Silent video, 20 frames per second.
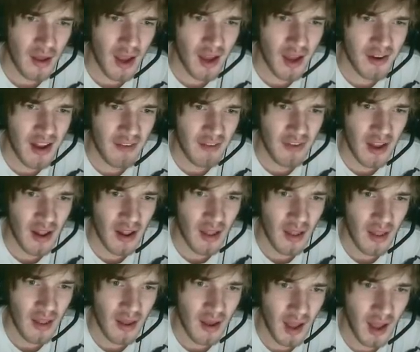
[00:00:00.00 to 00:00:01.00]
How does that feel?
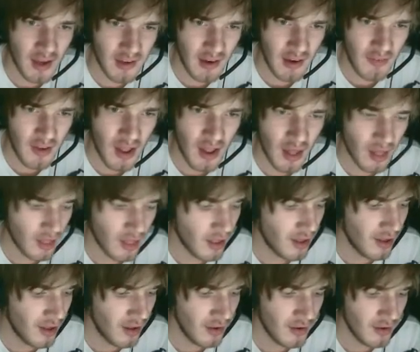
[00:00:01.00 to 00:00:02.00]
How does that feel?
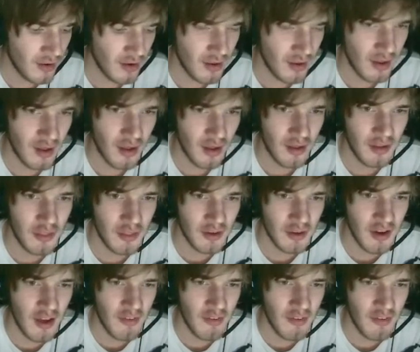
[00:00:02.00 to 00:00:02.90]
Huh? You think you're tough,